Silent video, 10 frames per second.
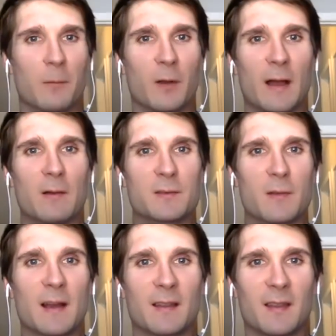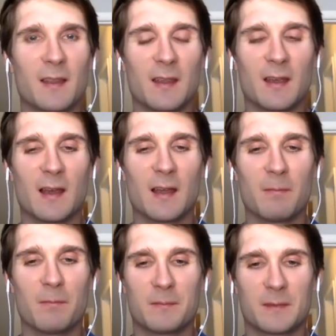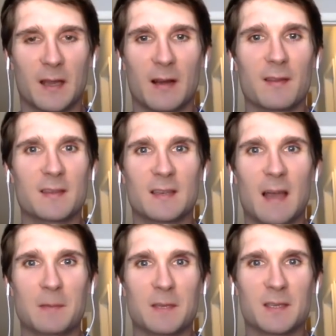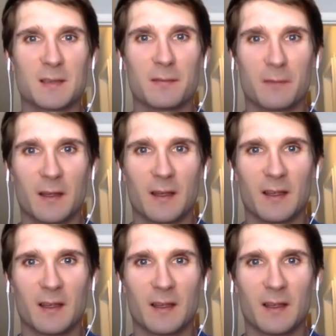When I was writing the kind of the synopsis of